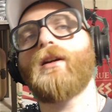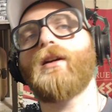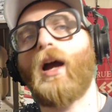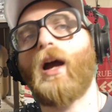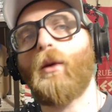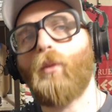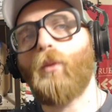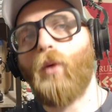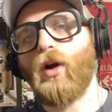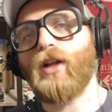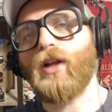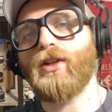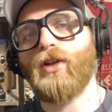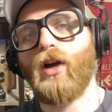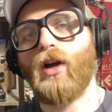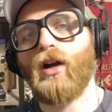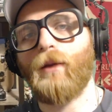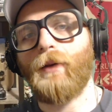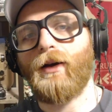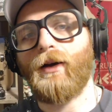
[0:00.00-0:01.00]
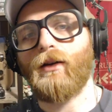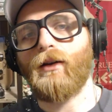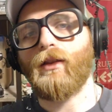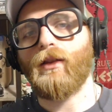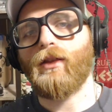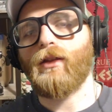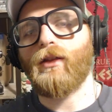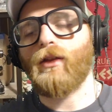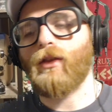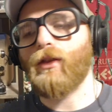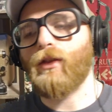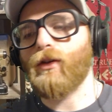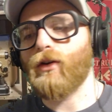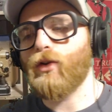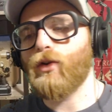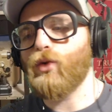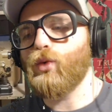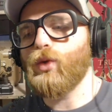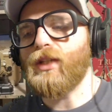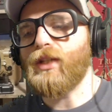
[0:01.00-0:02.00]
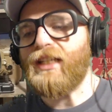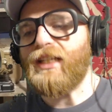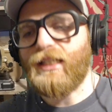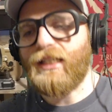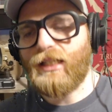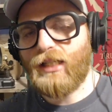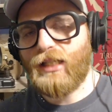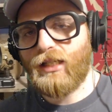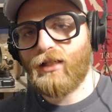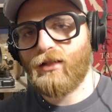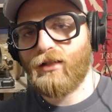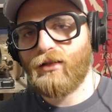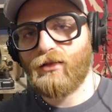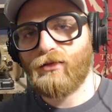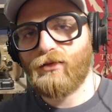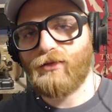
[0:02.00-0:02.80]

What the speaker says: I want to talk about the ghoulies.